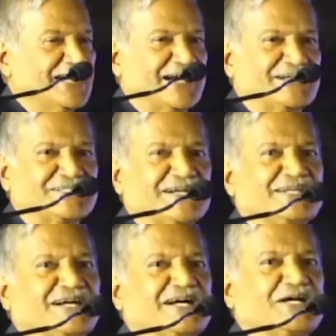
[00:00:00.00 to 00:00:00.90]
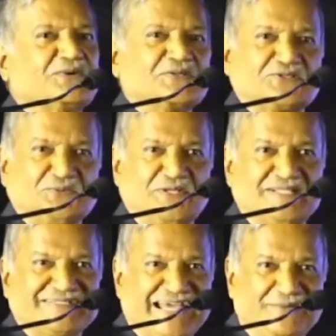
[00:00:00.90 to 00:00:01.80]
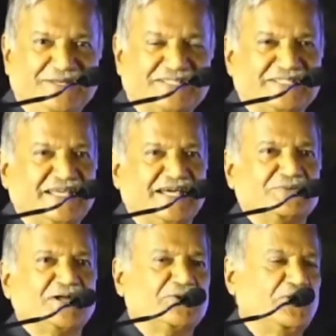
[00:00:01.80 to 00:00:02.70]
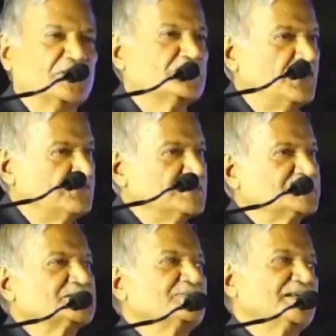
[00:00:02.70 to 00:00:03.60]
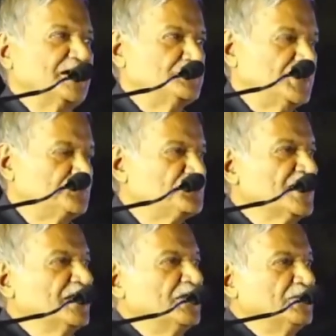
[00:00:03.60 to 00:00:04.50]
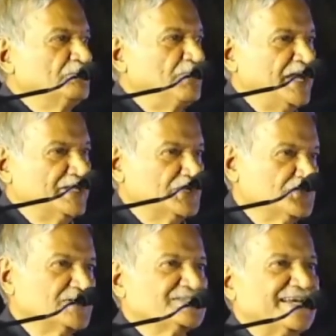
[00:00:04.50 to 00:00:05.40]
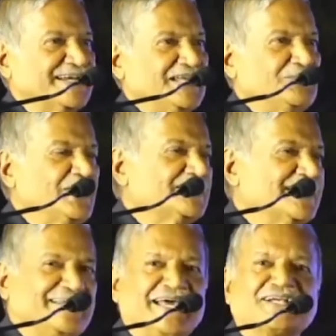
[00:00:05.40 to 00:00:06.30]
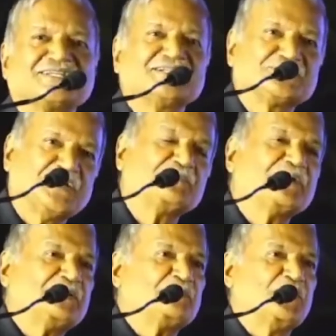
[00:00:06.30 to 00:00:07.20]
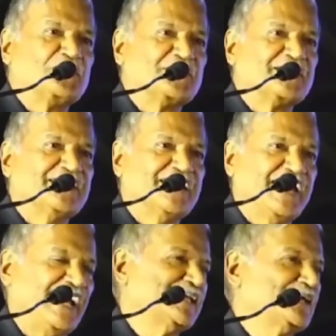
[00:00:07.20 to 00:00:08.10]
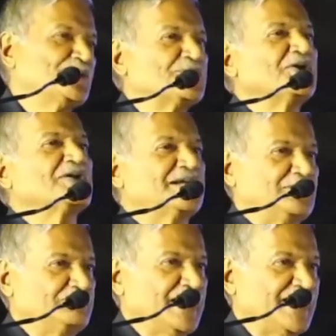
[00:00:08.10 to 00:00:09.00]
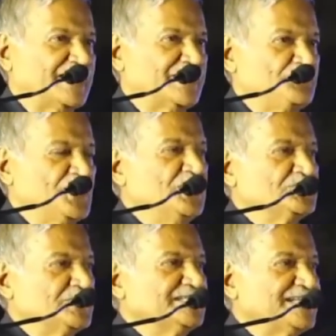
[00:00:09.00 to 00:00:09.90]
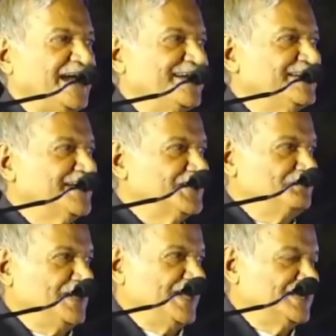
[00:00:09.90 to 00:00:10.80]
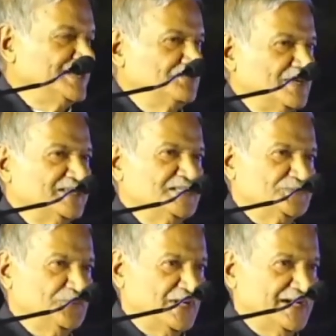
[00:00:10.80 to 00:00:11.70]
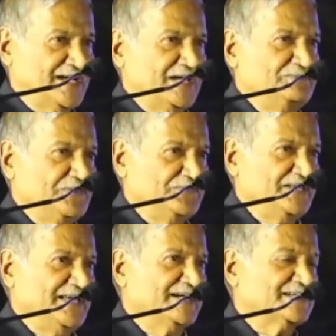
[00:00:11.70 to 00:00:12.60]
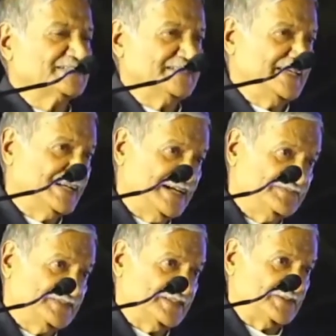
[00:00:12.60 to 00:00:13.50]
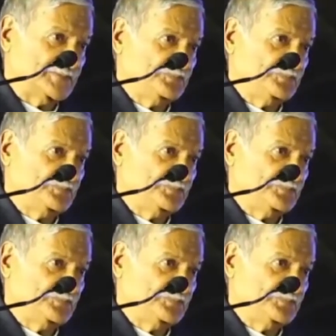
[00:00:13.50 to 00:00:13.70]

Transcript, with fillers: Karshak Nagar was to be established there, where all the offices will come up. Pylon was ready when the elections were preponed and they could not come back. So this idea remained, but this four hundred fifty acres thereafter